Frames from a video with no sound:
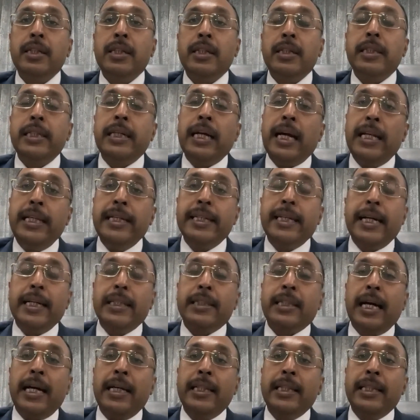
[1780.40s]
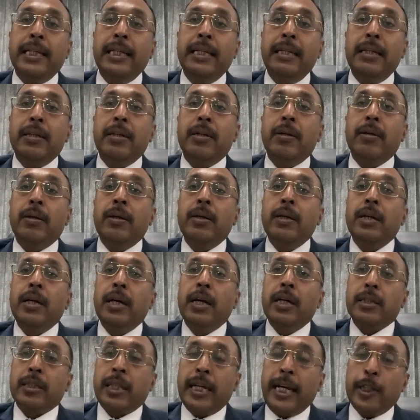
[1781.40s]
the
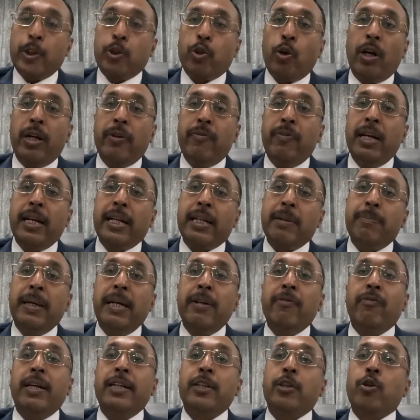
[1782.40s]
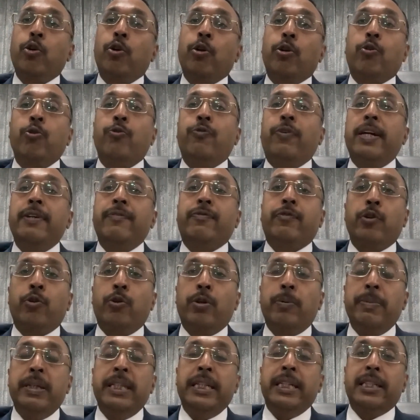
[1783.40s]
threshold will remain 1 crore to 5
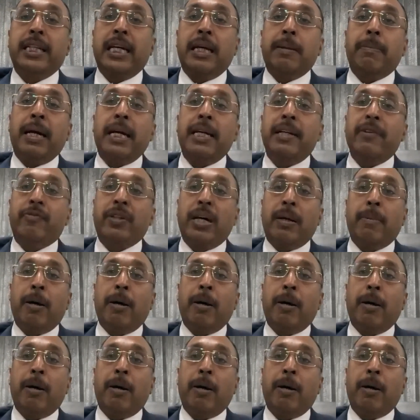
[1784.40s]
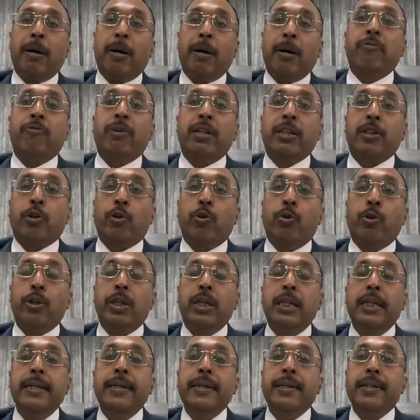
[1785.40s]
crore. Meaning thereby, if the amount is more than 1
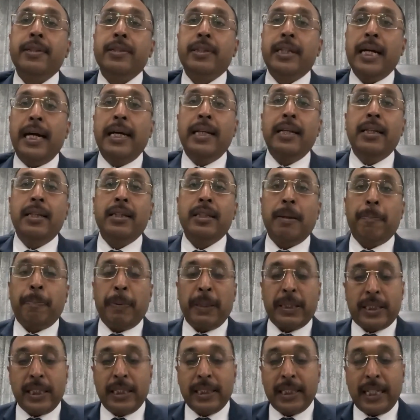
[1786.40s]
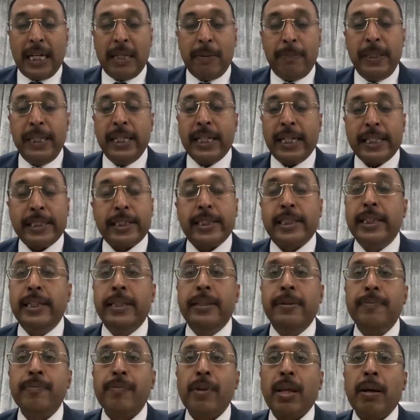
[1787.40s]
crore, then the person can be
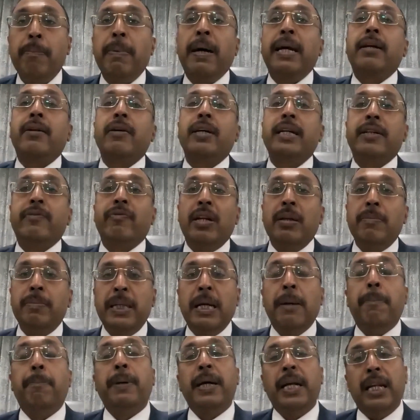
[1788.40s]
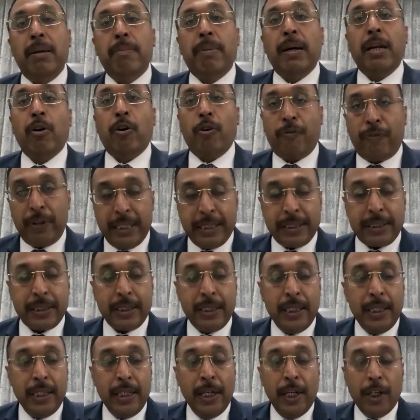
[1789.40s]
arrested, but it will be a bailable
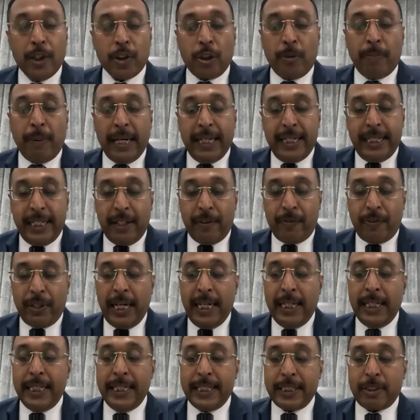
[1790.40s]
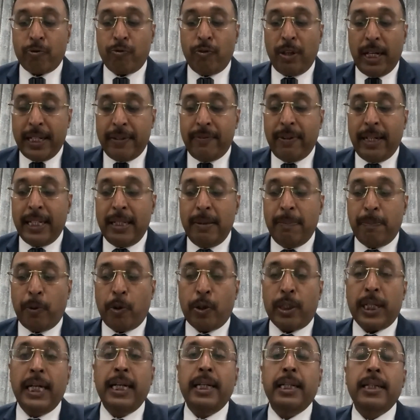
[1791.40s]
offense. So my dear friend, it's very, very
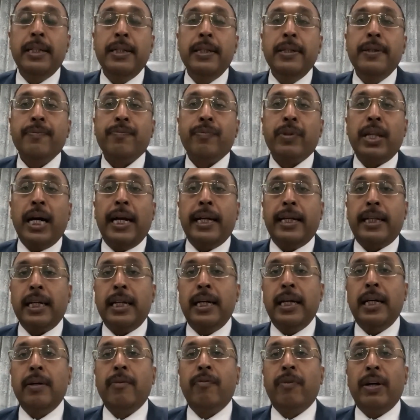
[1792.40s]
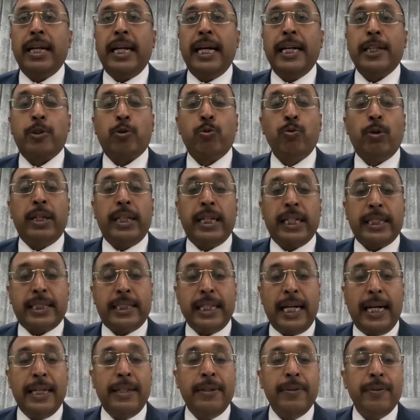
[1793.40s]
important that one has to
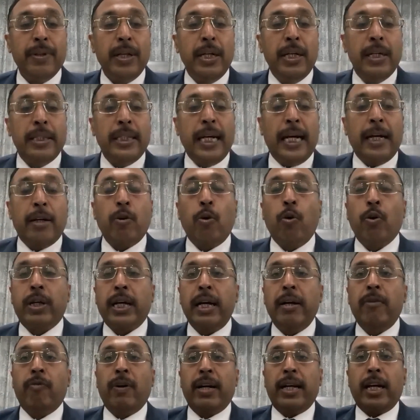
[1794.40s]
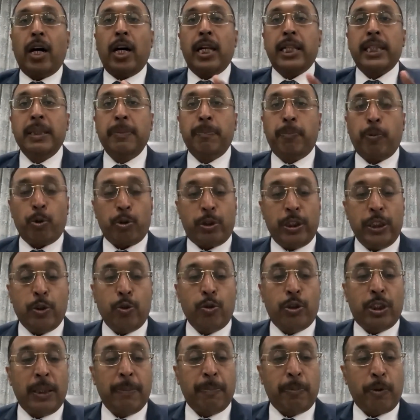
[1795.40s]
understand that, okay, what all the
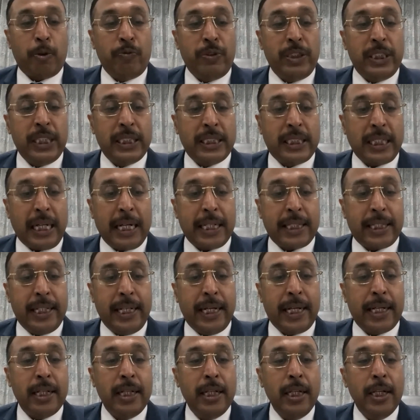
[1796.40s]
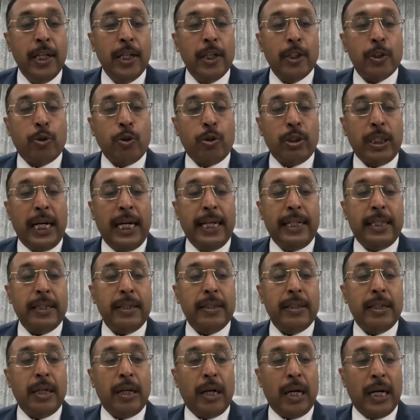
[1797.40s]
prosecution provisions are there, so that
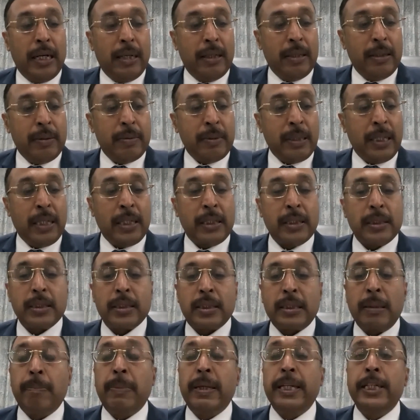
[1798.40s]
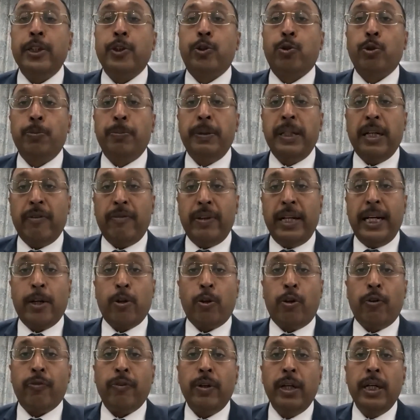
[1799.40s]
somebody should be aware
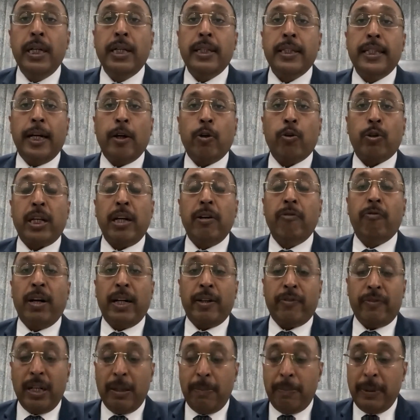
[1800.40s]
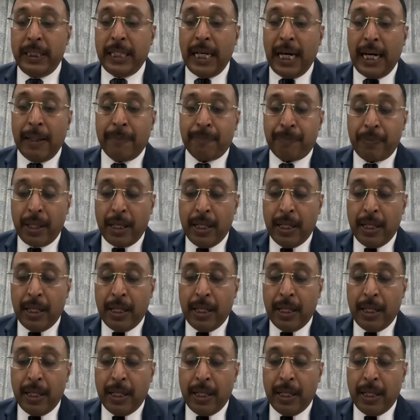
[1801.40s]
of that, okay, what will be the